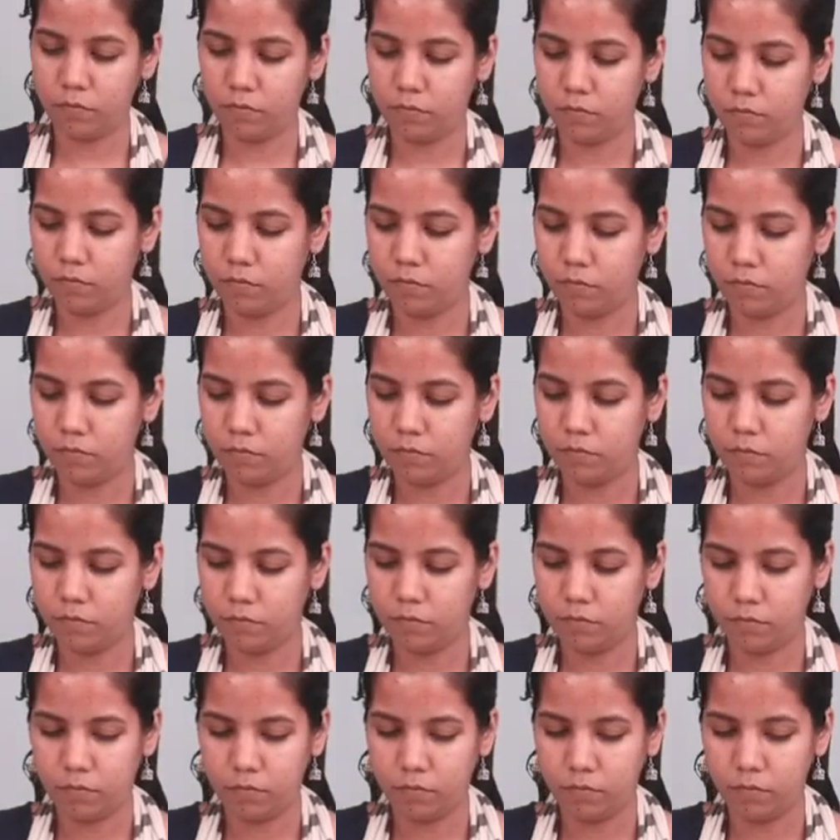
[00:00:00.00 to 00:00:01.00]

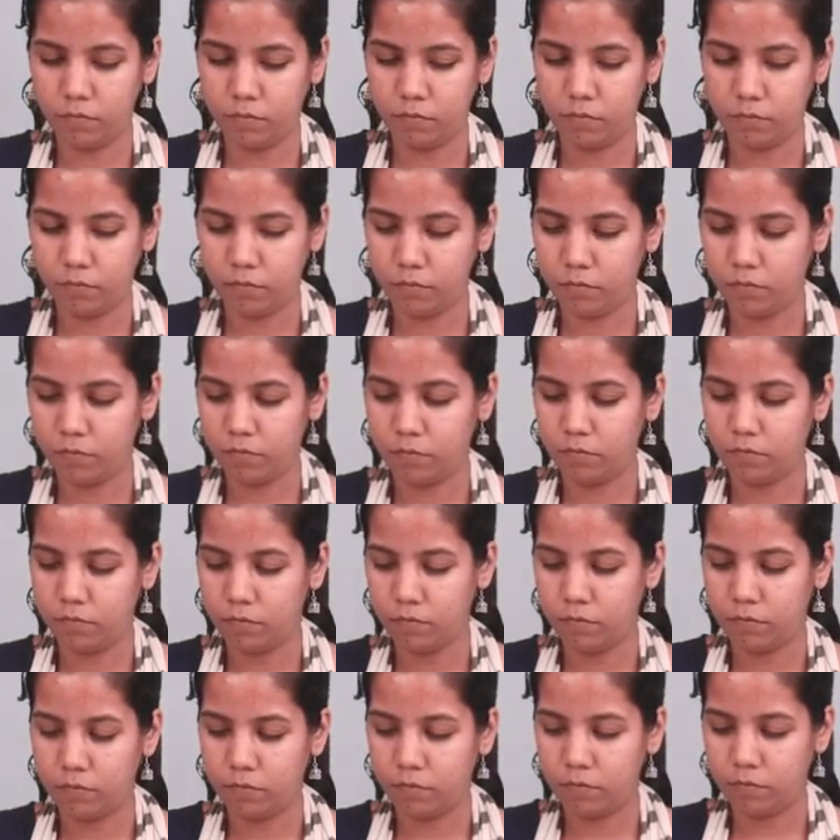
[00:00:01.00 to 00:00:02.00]

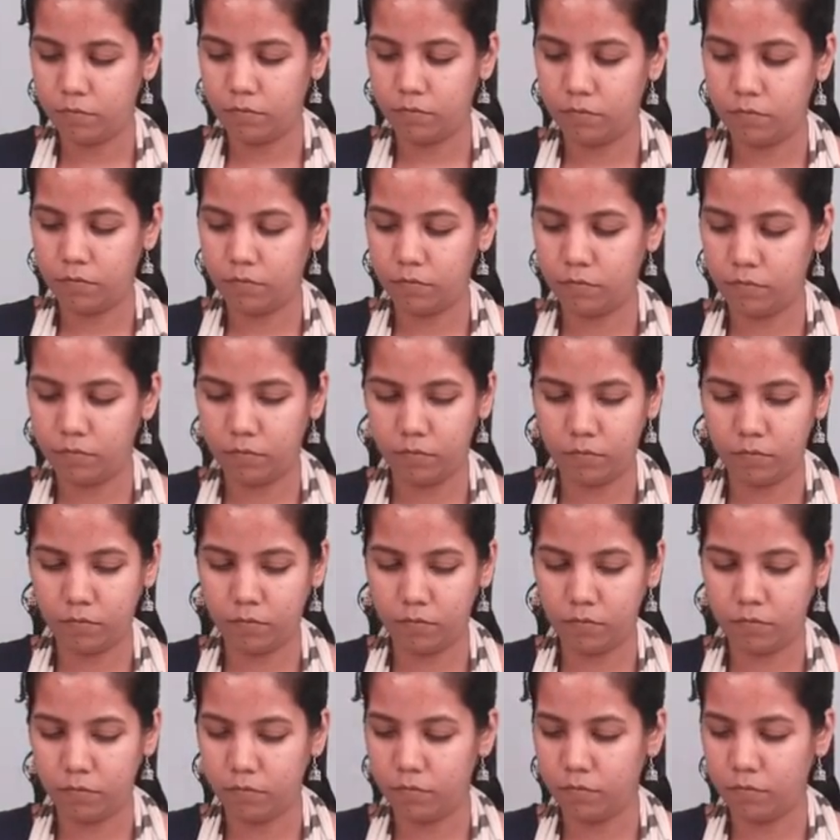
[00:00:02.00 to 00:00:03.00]

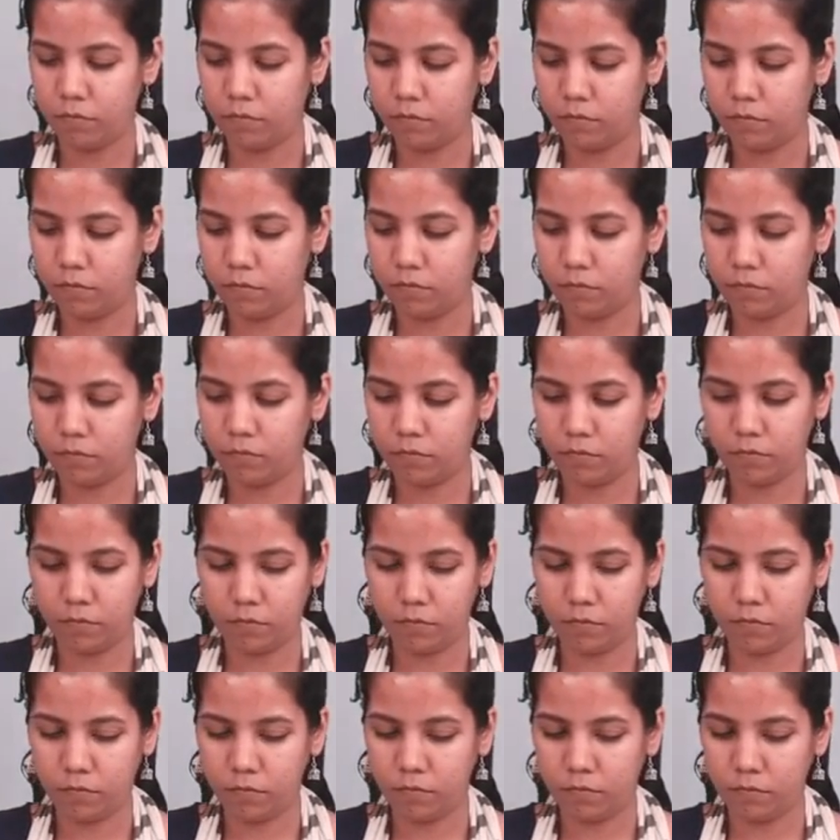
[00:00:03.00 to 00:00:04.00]

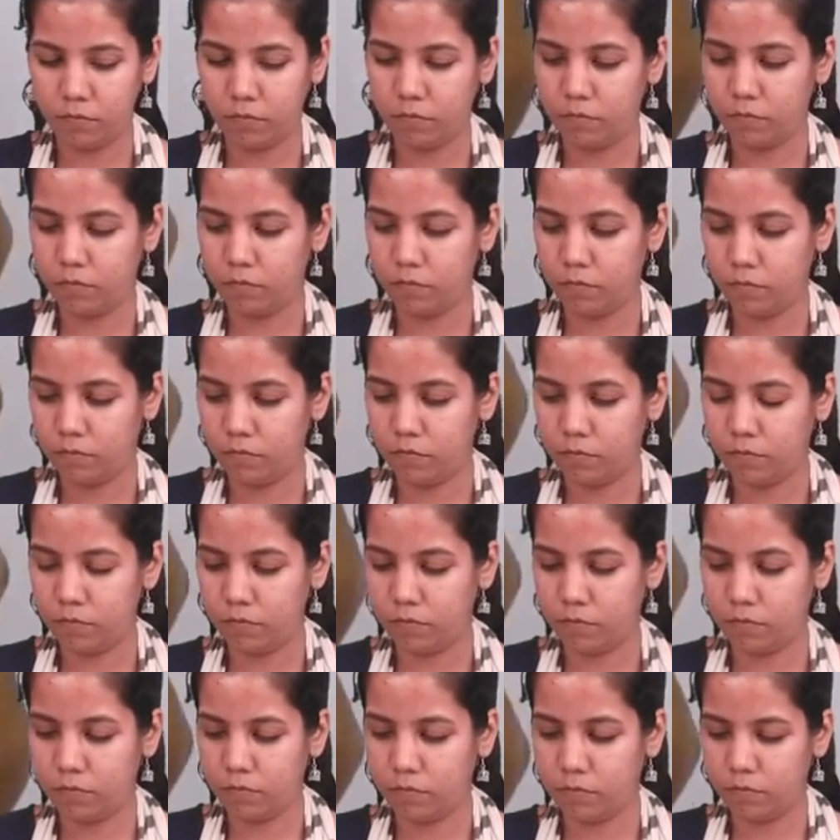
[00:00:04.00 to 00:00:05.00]

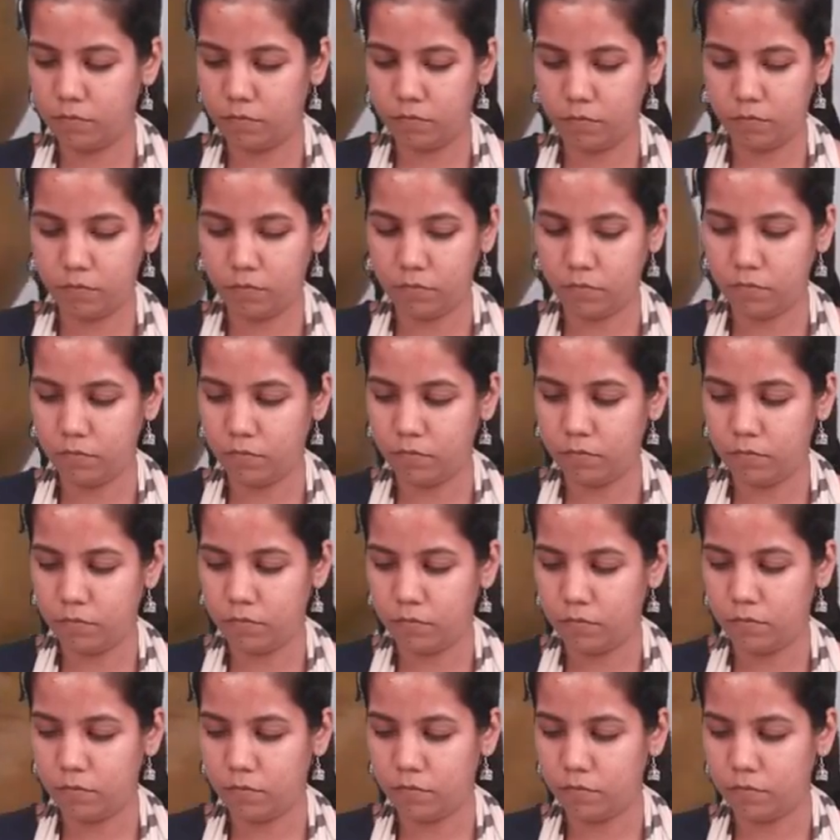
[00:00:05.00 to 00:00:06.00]

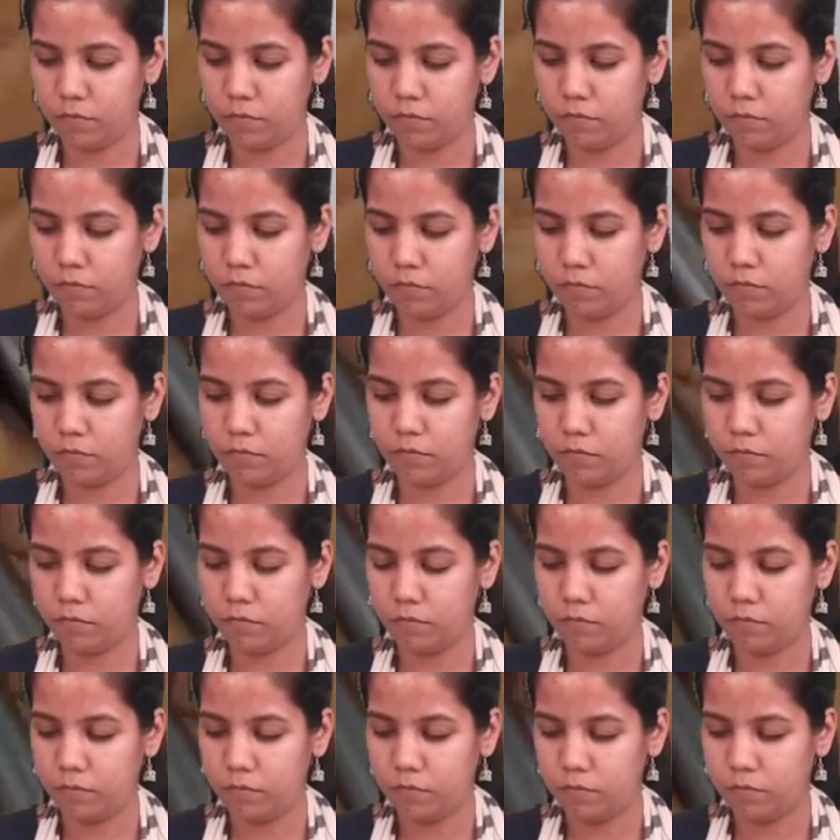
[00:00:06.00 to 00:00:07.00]

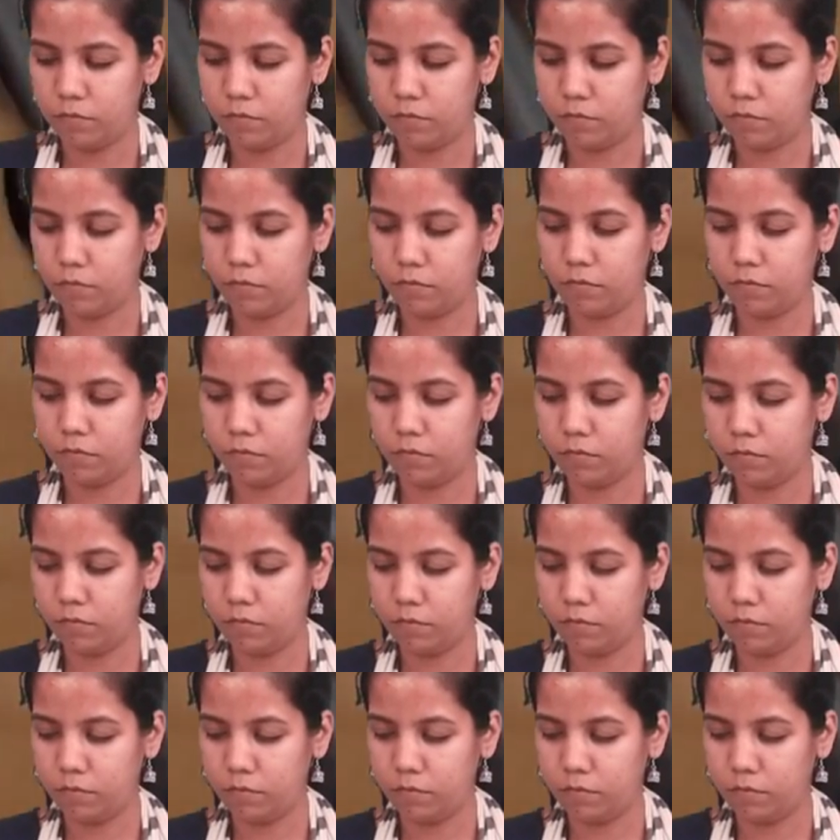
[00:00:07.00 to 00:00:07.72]
No one is speaking in this clip.